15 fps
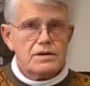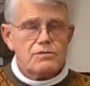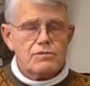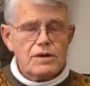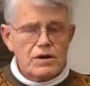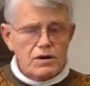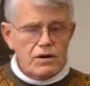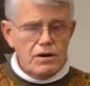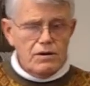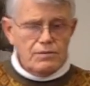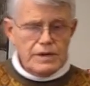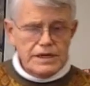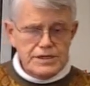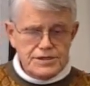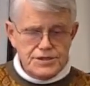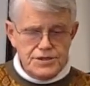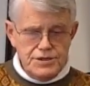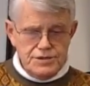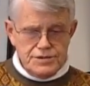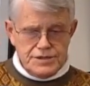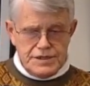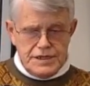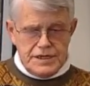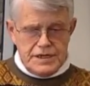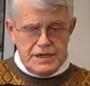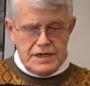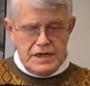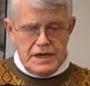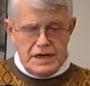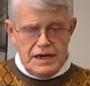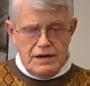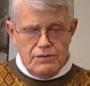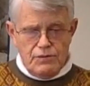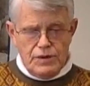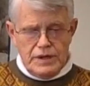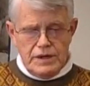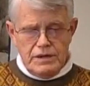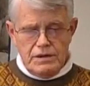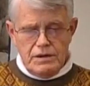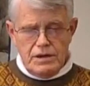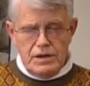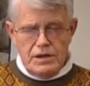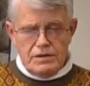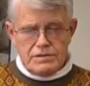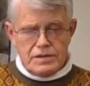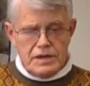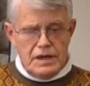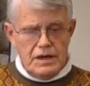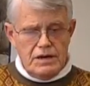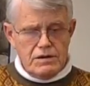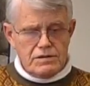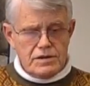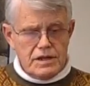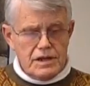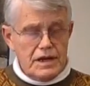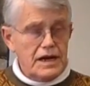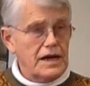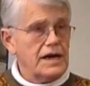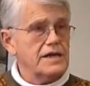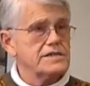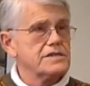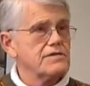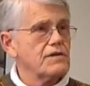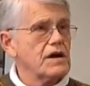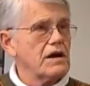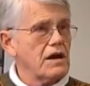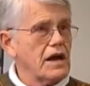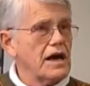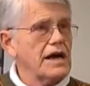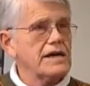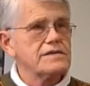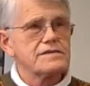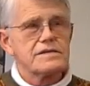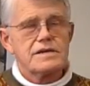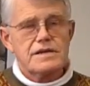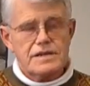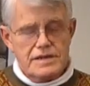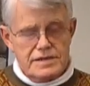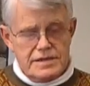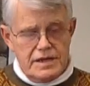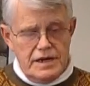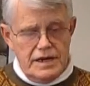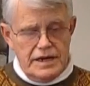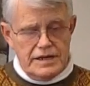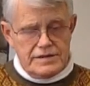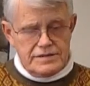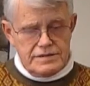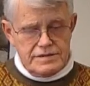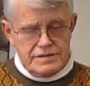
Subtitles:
We are always using our will along the lines of our likes and dislikes.